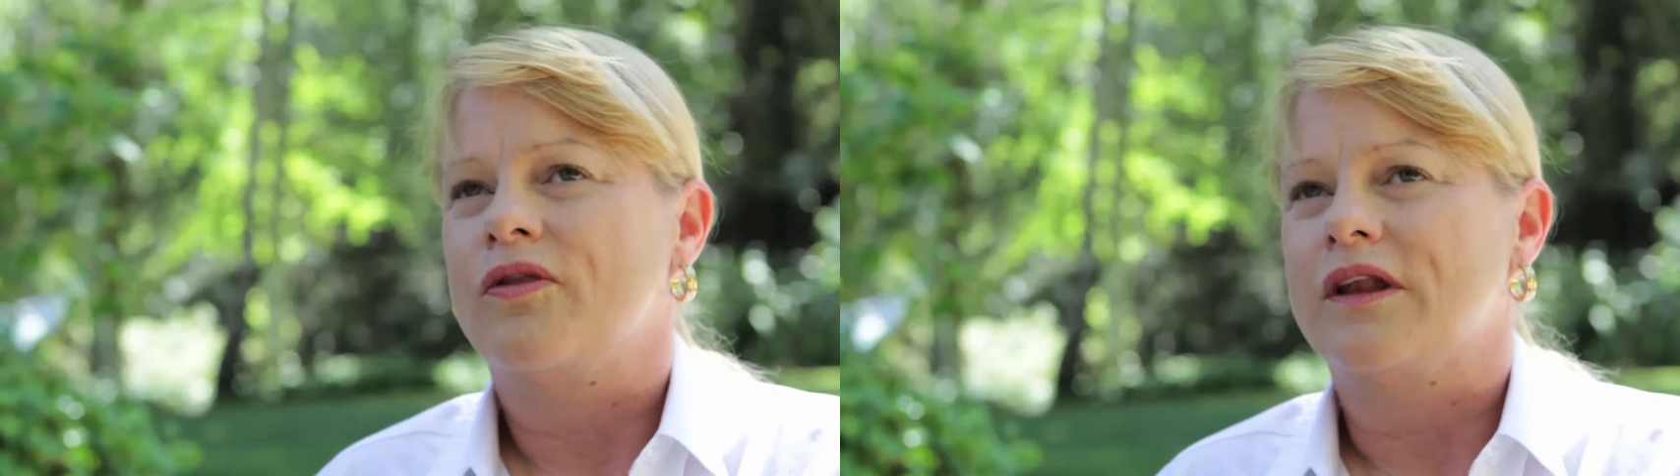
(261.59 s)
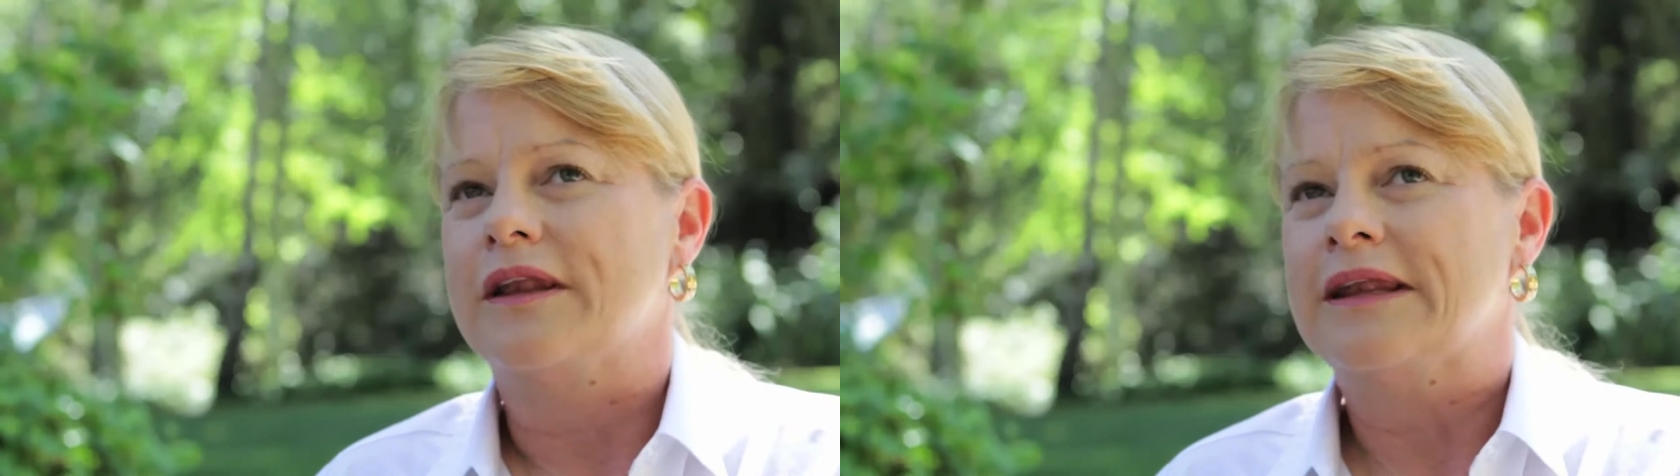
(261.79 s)

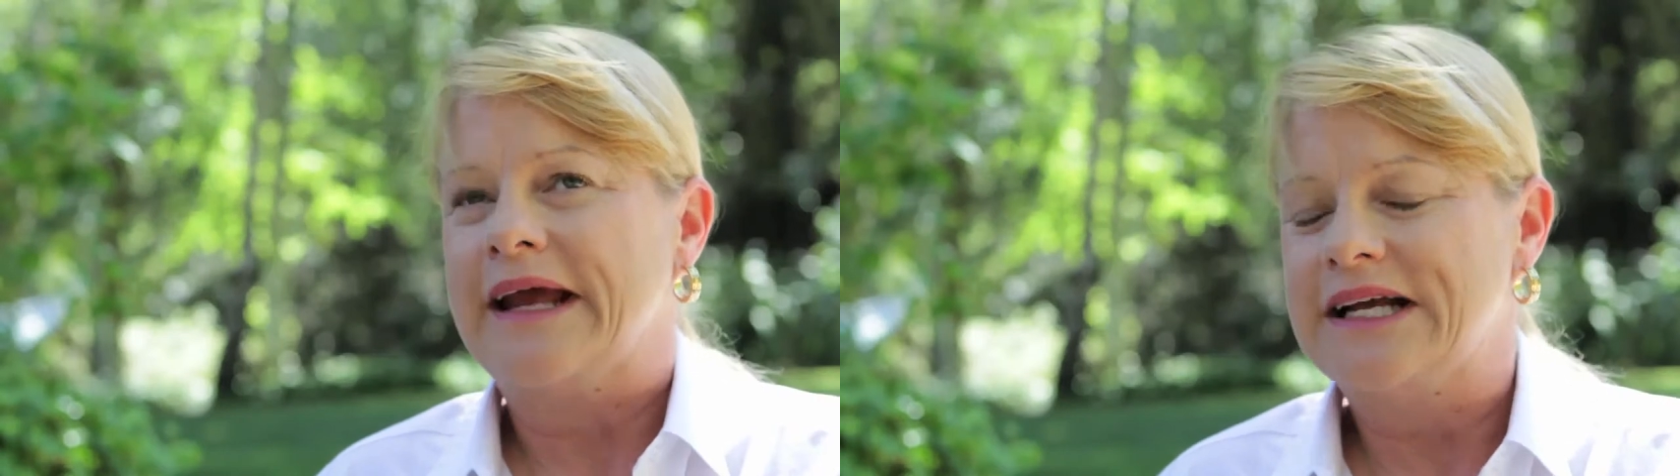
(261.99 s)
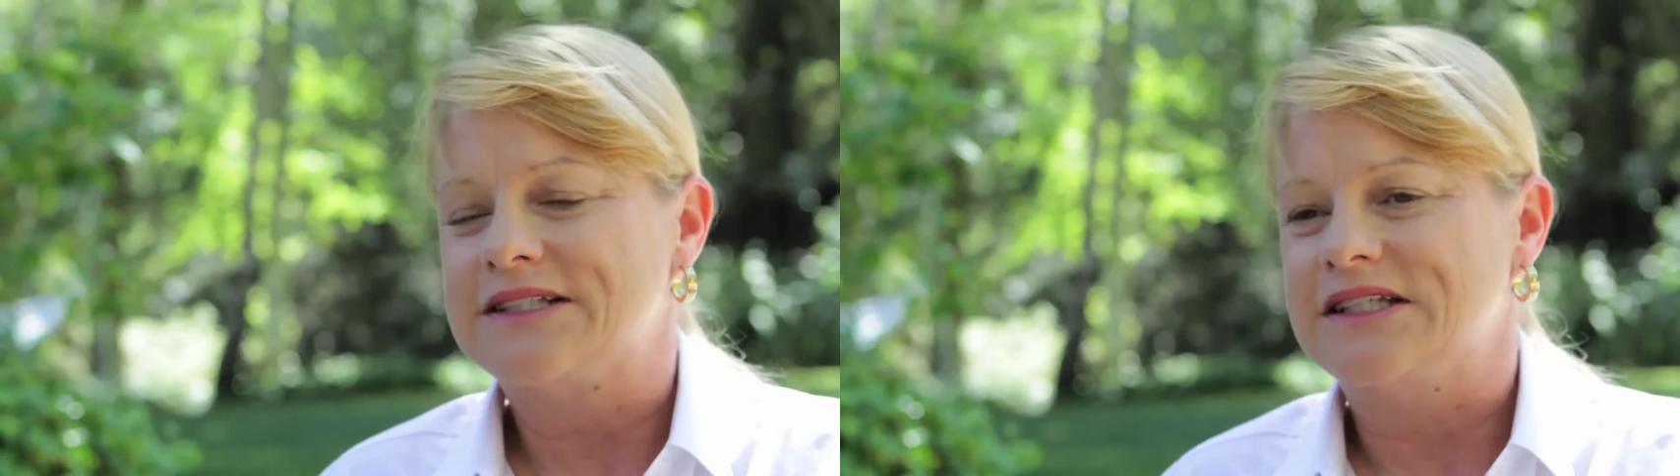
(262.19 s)
the
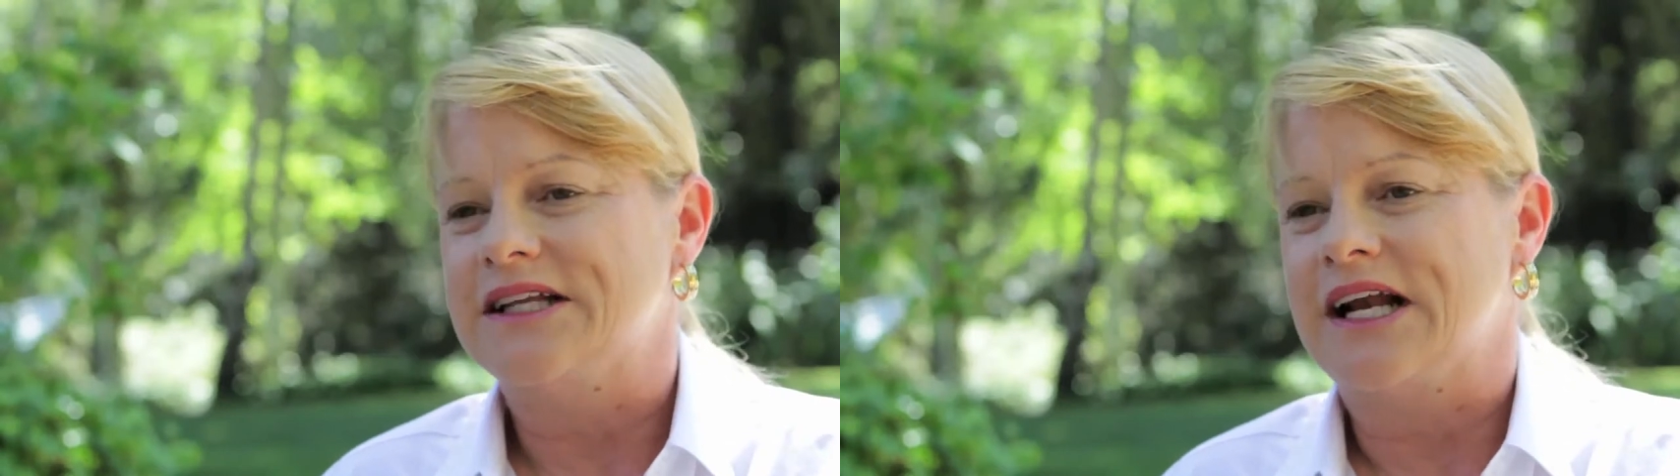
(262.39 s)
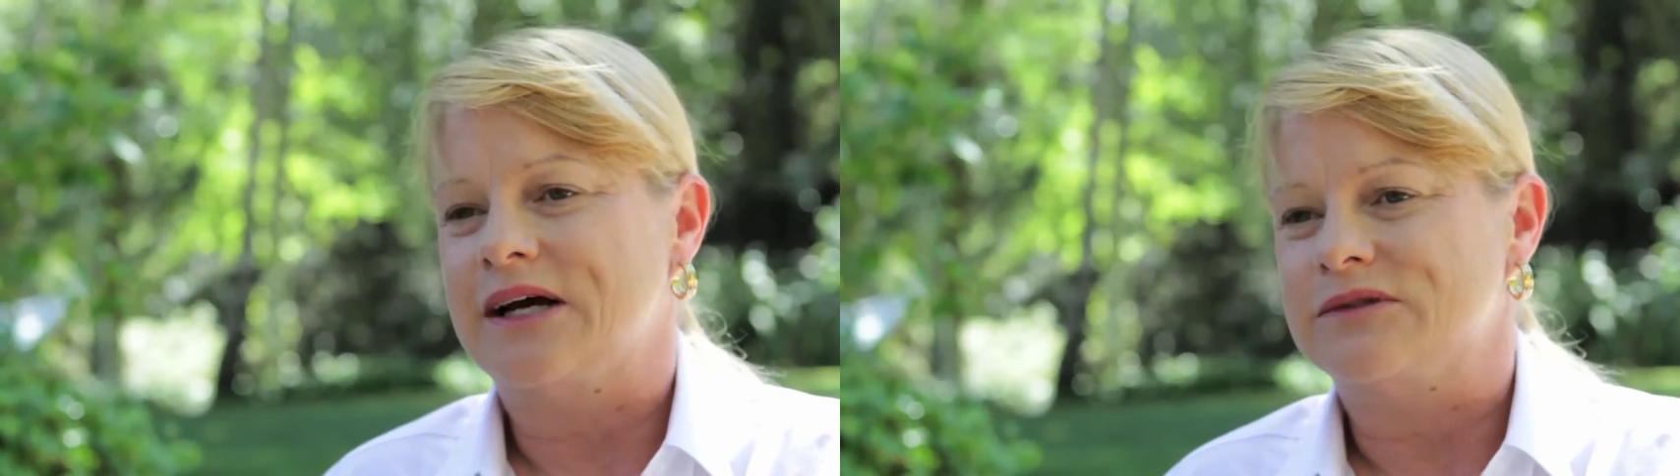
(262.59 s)
legacy
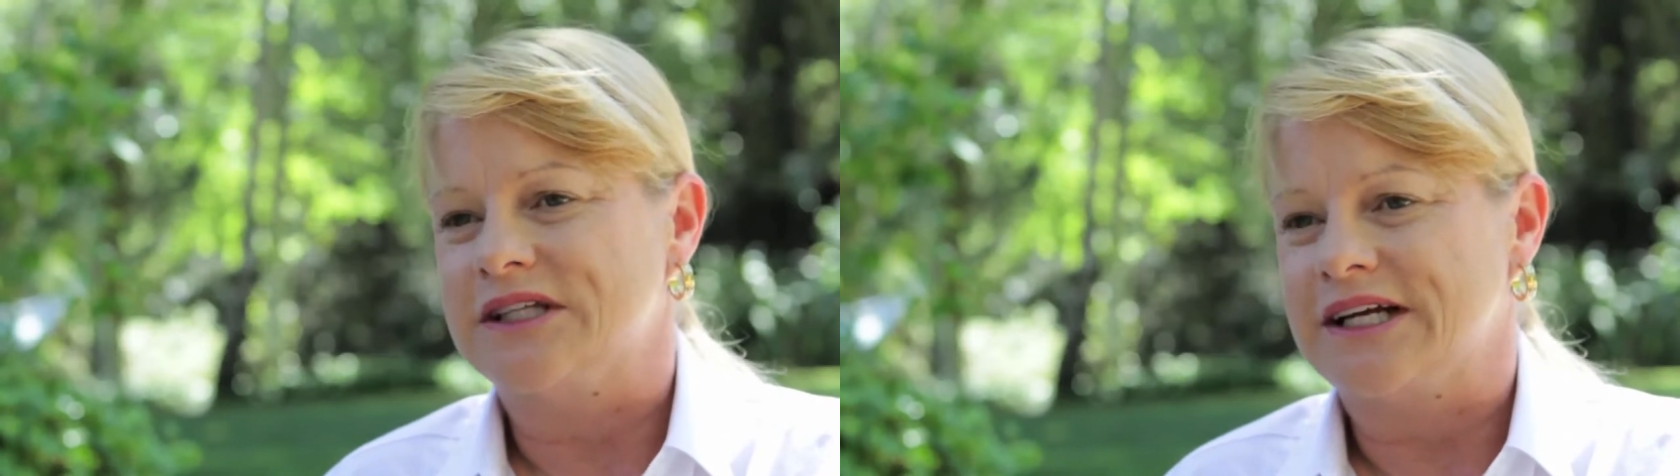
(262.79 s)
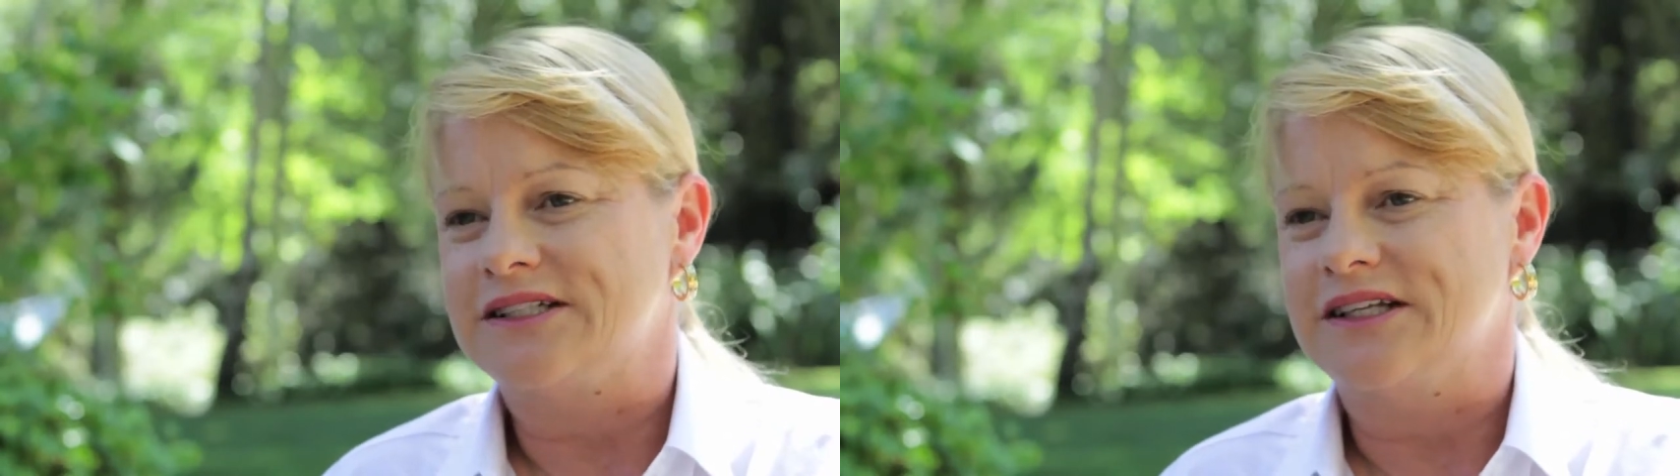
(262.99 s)
that I would
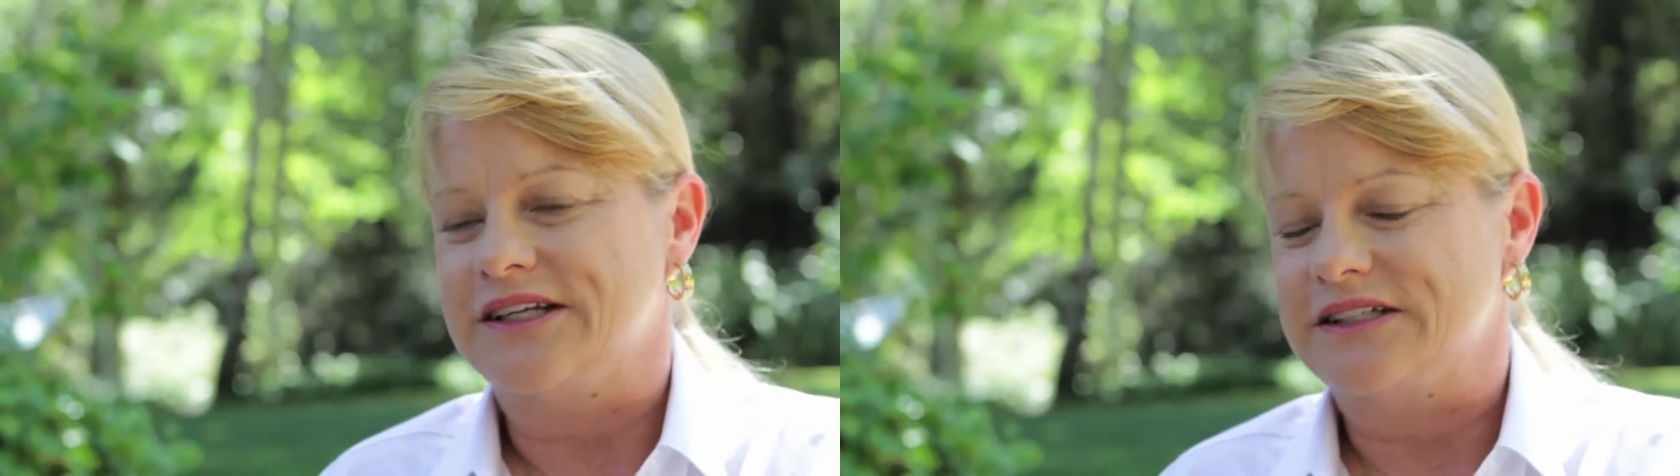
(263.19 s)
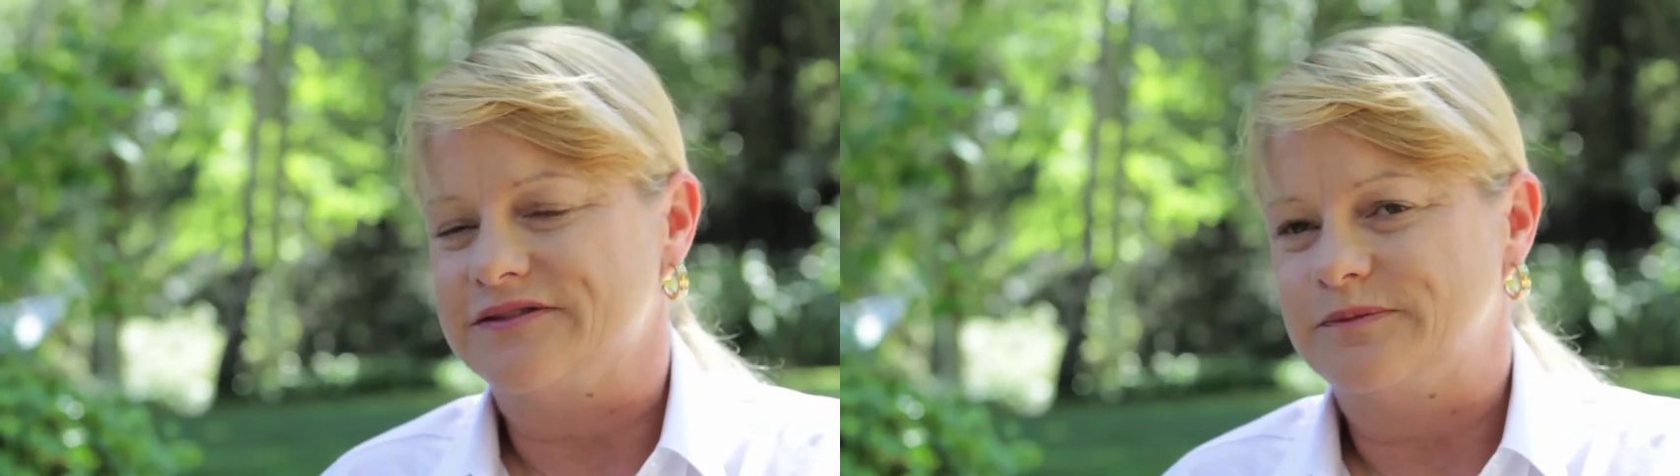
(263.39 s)
like to
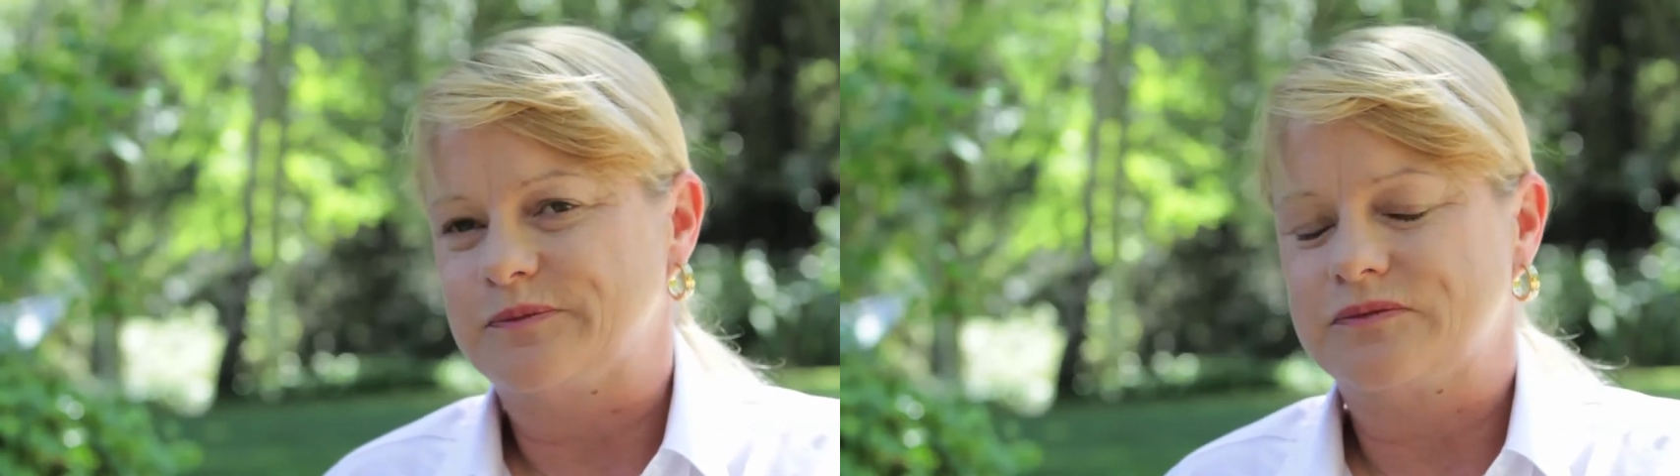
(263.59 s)
leave